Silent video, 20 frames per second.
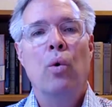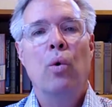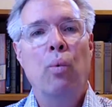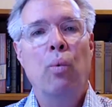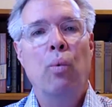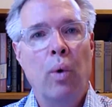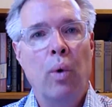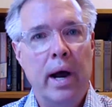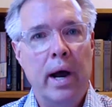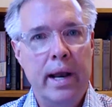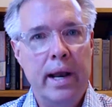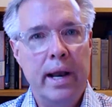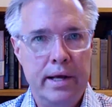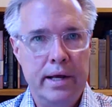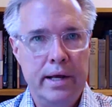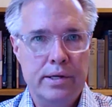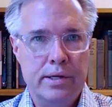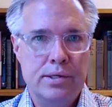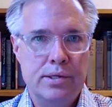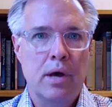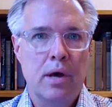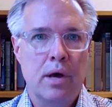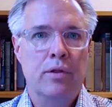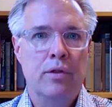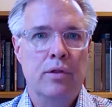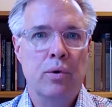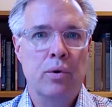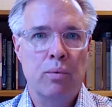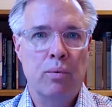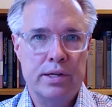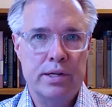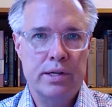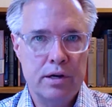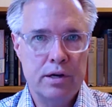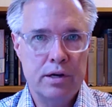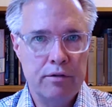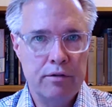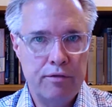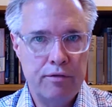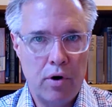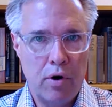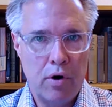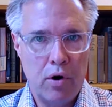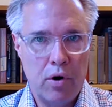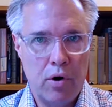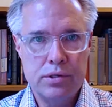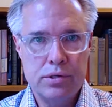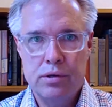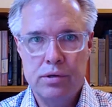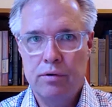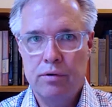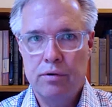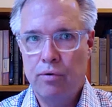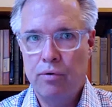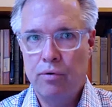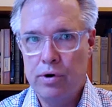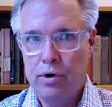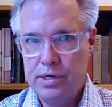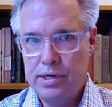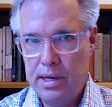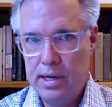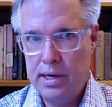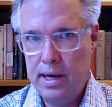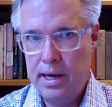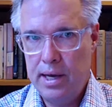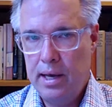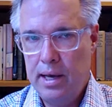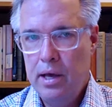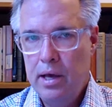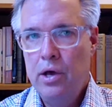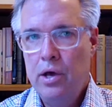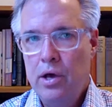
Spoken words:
what is the risk of falls for today.